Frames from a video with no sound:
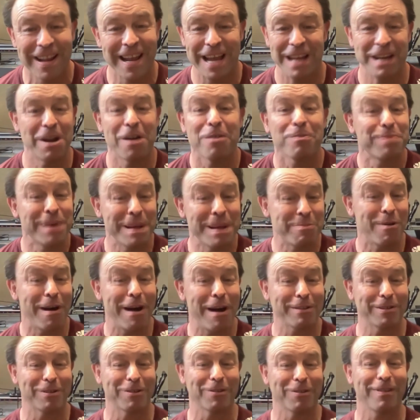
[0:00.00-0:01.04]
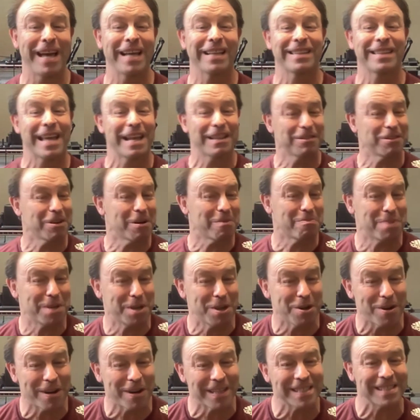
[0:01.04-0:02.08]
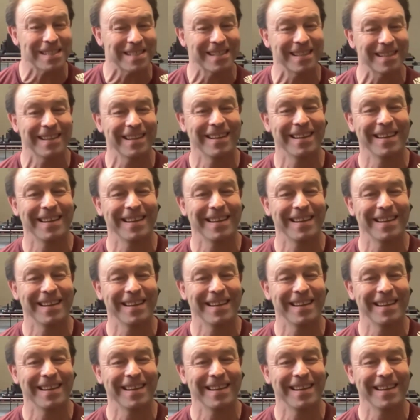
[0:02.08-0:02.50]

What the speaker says: And there are people out there like that, are purists.